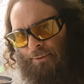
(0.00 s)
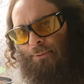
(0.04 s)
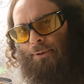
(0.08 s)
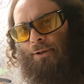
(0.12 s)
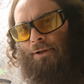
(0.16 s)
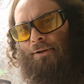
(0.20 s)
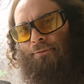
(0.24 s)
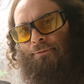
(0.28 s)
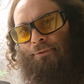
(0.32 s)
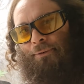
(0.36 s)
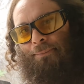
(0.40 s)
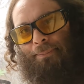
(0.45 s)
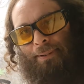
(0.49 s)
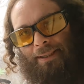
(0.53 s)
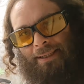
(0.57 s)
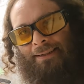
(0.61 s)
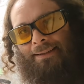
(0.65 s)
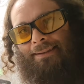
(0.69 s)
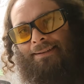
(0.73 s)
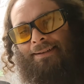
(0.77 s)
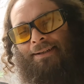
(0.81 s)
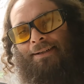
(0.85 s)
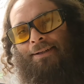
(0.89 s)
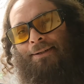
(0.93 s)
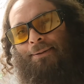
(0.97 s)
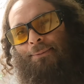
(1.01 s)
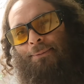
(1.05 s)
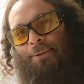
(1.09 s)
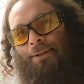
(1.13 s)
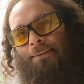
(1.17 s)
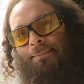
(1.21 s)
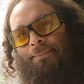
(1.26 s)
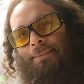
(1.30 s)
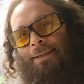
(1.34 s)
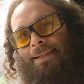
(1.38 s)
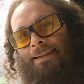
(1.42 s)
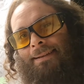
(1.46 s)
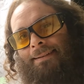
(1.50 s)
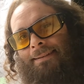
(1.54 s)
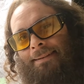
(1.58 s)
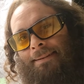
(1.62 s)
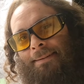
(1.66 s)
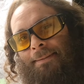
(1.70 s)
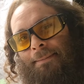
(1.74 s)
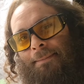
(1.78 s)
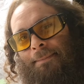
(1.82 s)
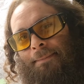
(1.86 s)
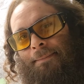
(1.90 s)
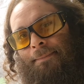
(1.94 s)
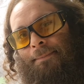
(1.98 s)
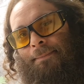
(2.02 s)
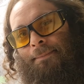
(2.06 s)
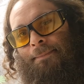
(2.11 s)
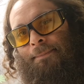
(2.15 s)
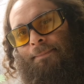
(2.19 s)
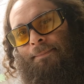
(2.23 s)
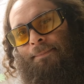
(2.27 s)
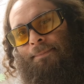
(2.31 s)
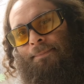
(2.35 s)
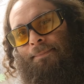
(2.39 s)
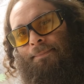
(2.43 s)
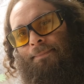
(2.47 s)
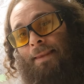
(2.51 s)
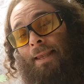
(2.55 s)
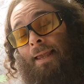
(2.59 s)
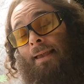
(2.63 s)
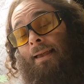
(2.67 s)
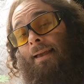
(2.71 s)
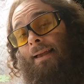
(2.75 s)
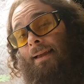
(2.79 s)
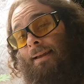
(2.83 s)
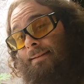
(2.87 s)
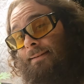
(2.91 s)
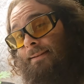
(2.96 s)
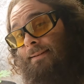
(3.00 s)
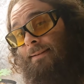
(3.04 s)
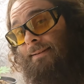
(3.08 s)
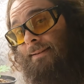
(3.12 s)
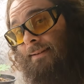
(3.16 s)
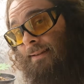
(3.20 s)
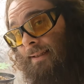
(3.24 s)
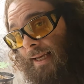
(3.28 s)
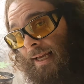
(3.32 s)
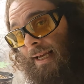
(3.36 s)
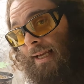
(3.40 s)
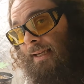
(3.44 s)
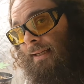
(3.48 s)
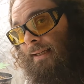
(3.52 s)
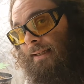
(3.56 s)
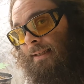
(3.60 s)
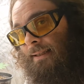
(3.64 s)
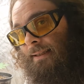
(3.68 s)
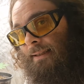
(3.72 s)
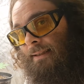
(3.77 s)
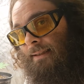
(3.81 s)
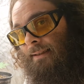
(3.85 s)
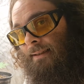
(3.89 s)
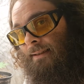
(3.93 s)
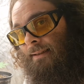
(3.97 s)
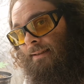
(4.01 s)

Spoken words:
you all for being here with me. And today